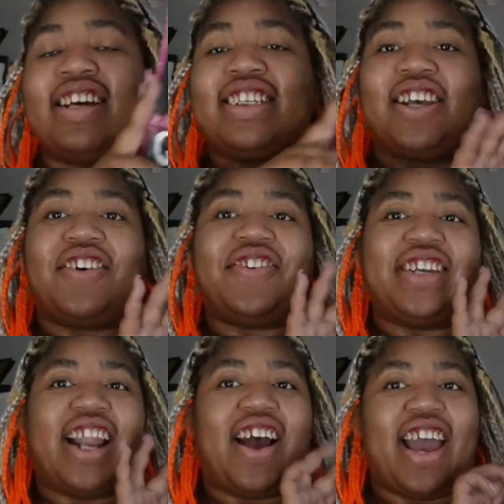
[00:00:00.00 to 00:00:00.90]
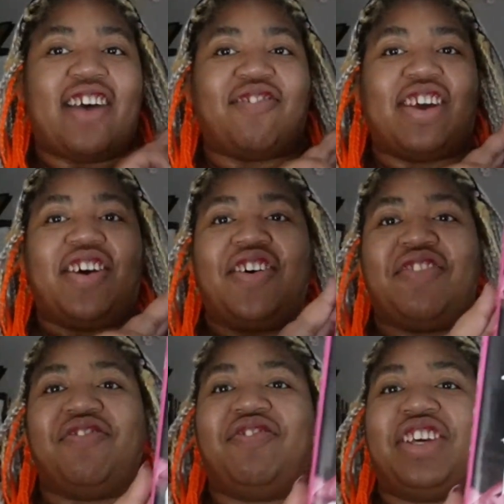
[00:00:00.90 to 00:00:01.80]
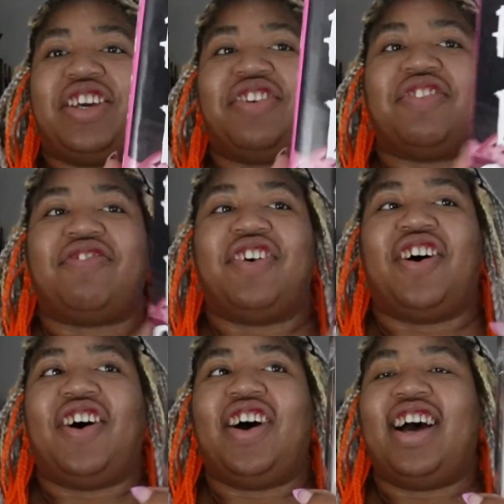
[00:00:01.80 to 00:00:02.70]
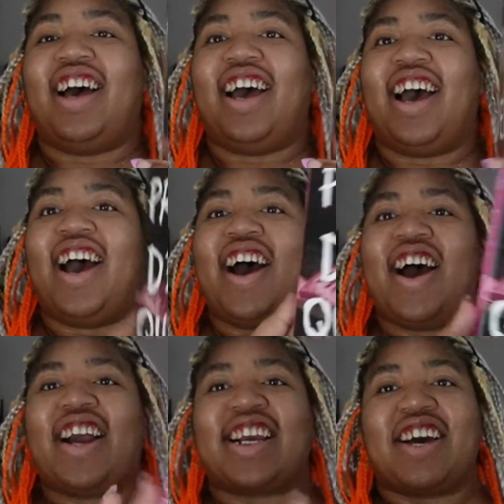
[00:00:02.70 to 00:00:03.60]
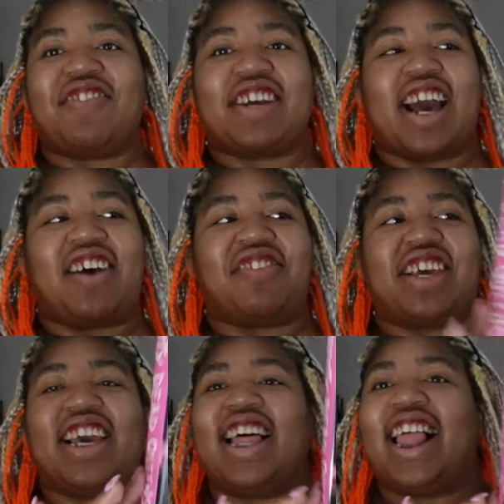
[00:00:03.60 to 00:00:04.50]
So now I have my own beautiful hardcover copy.